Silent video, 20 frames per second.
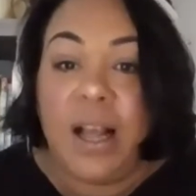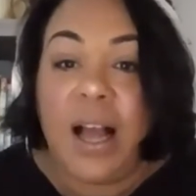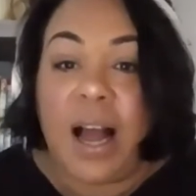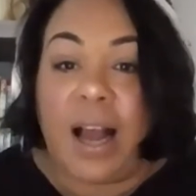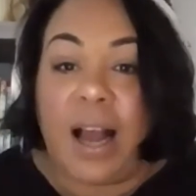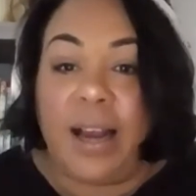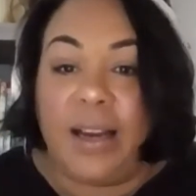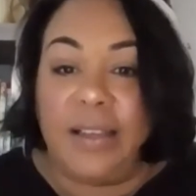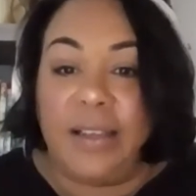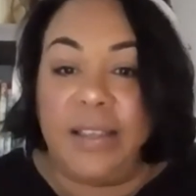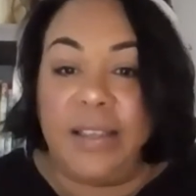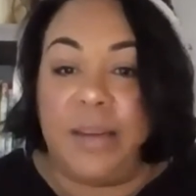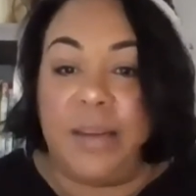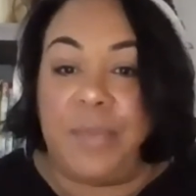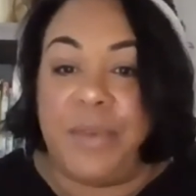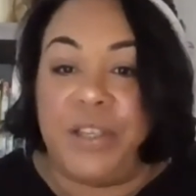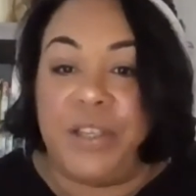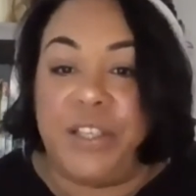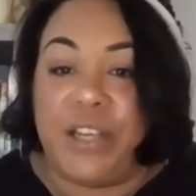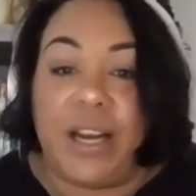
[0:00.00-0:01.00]
I ended up
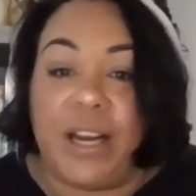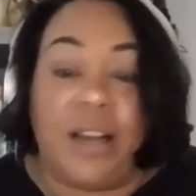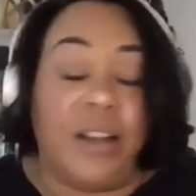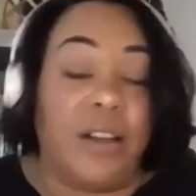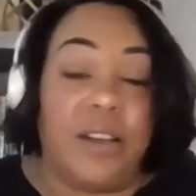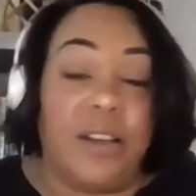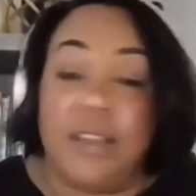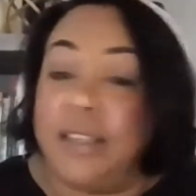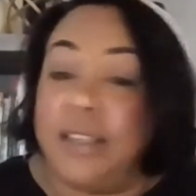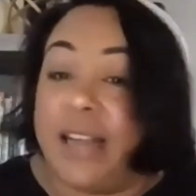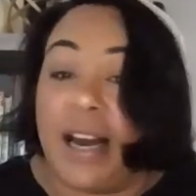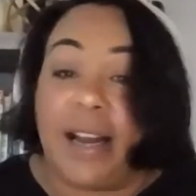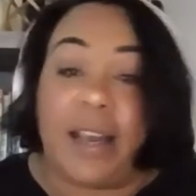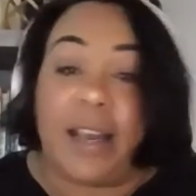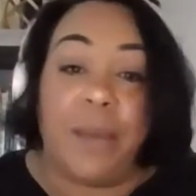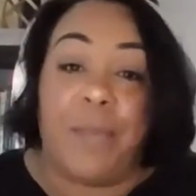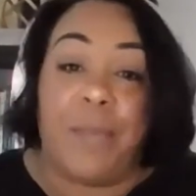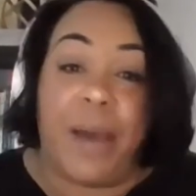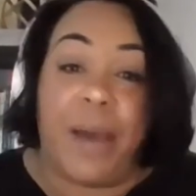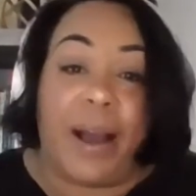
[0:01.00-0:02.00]
in jail and could not
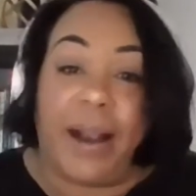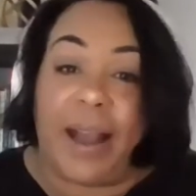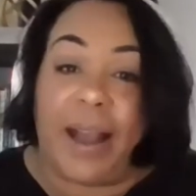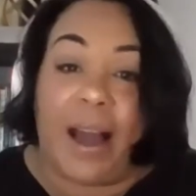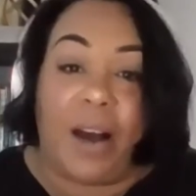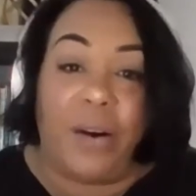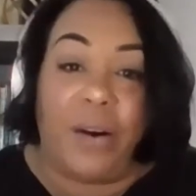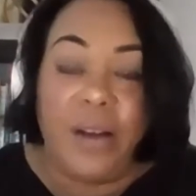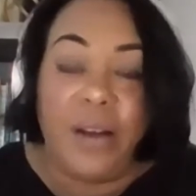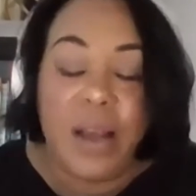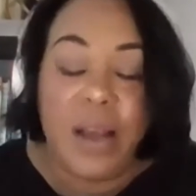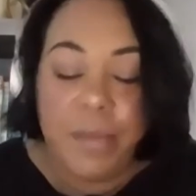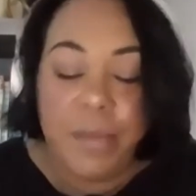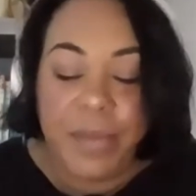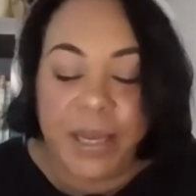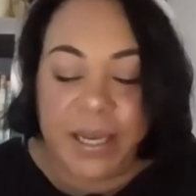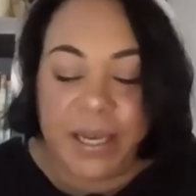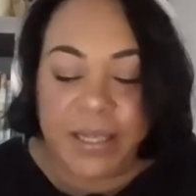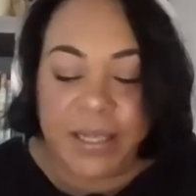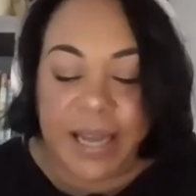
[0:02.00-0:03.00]
get back out
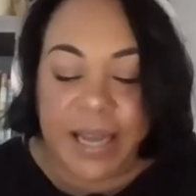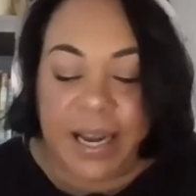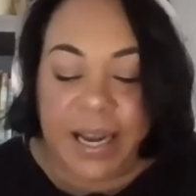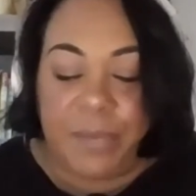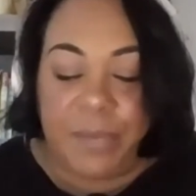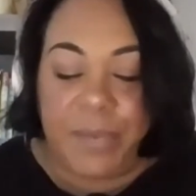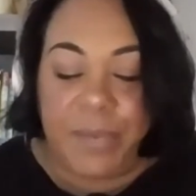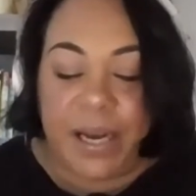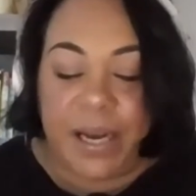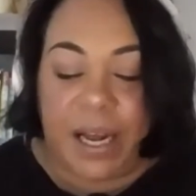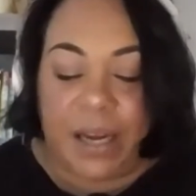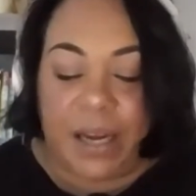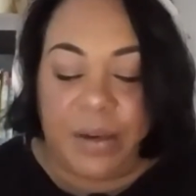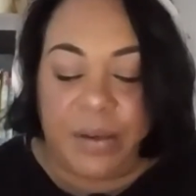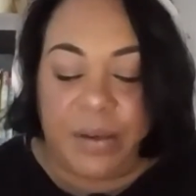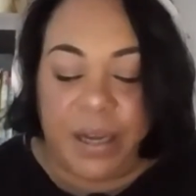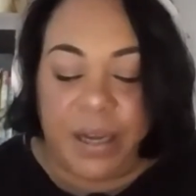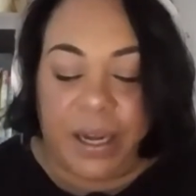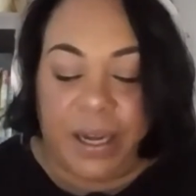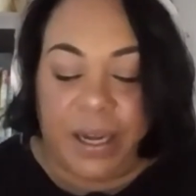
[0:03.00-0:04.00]
because I had been
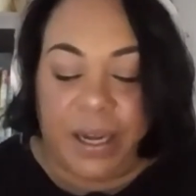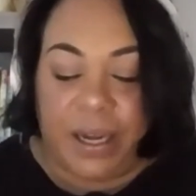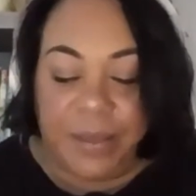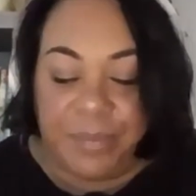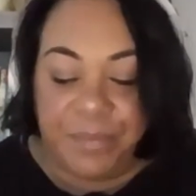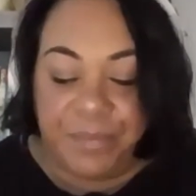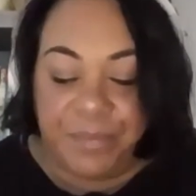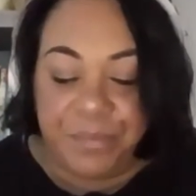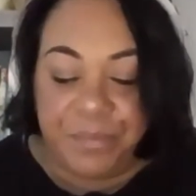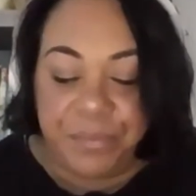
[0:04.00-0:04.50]
on